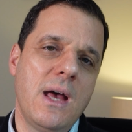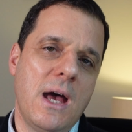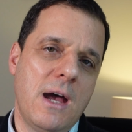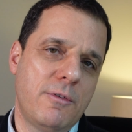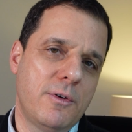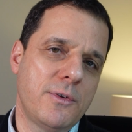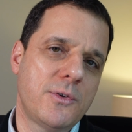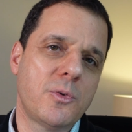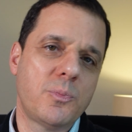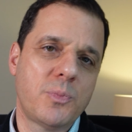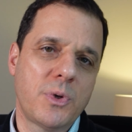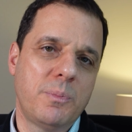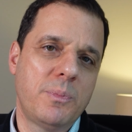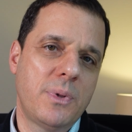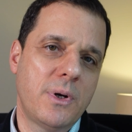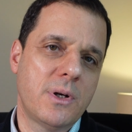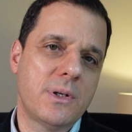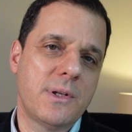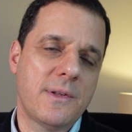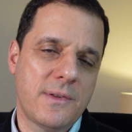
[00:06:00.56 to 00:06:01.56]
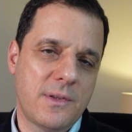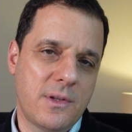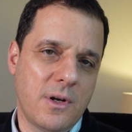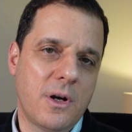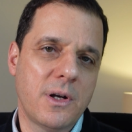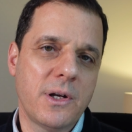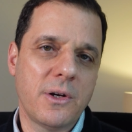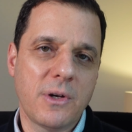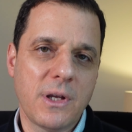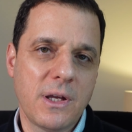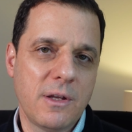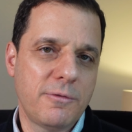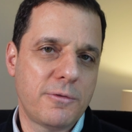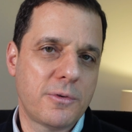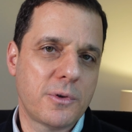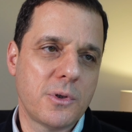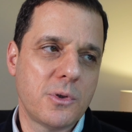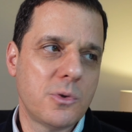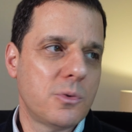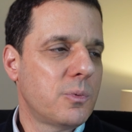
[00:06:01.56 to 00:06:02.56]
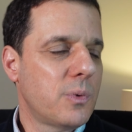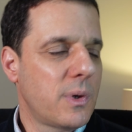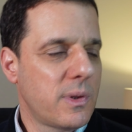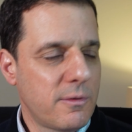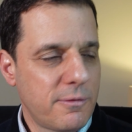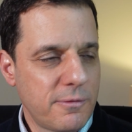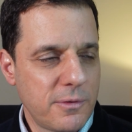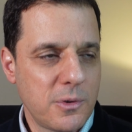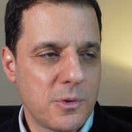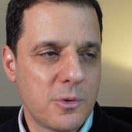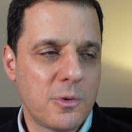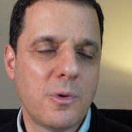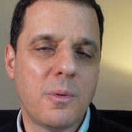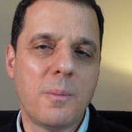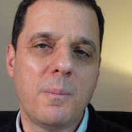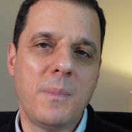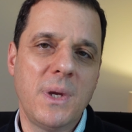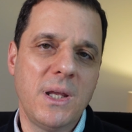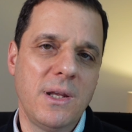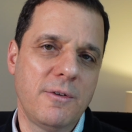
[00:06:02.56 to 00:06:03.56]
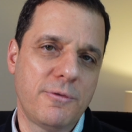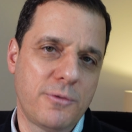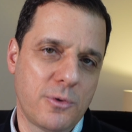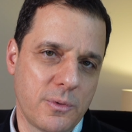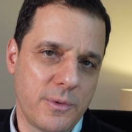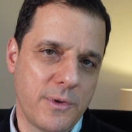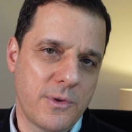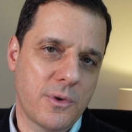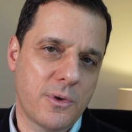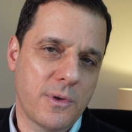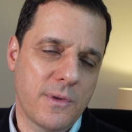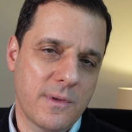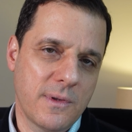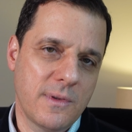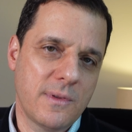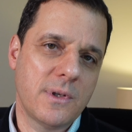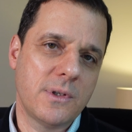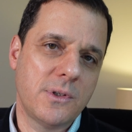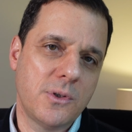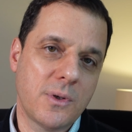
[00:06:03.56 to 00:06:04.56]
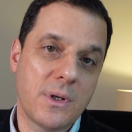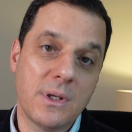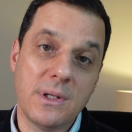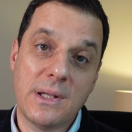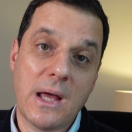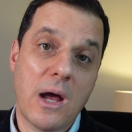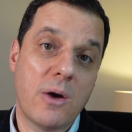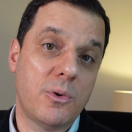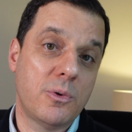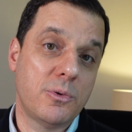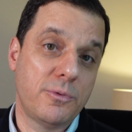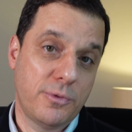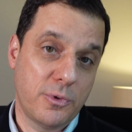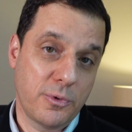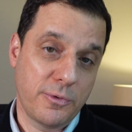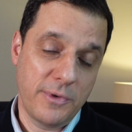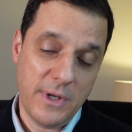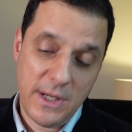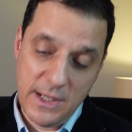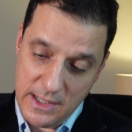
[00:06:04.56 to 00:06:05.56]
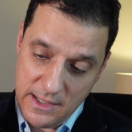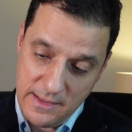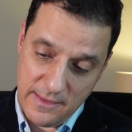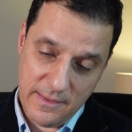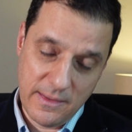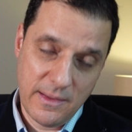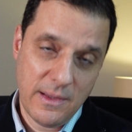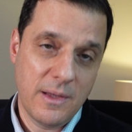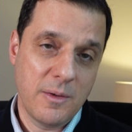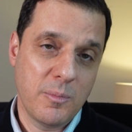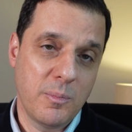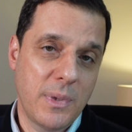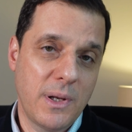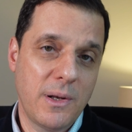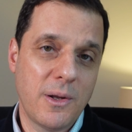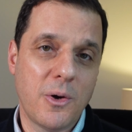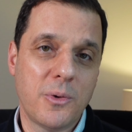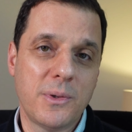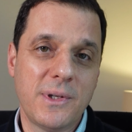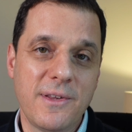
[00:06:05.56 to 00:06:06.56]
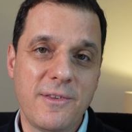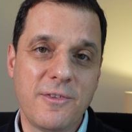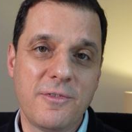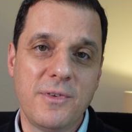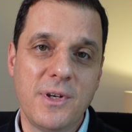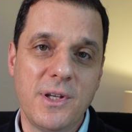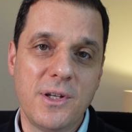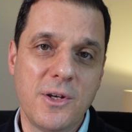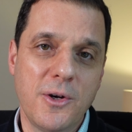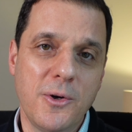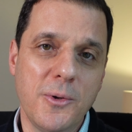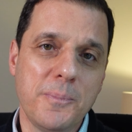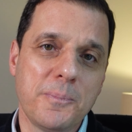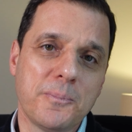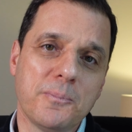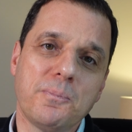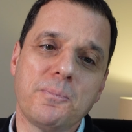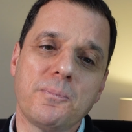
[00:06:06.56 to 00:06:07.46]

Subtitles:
I've also prepared a starter kit for you with a few meaningful resources that you can download for free. It's below this video.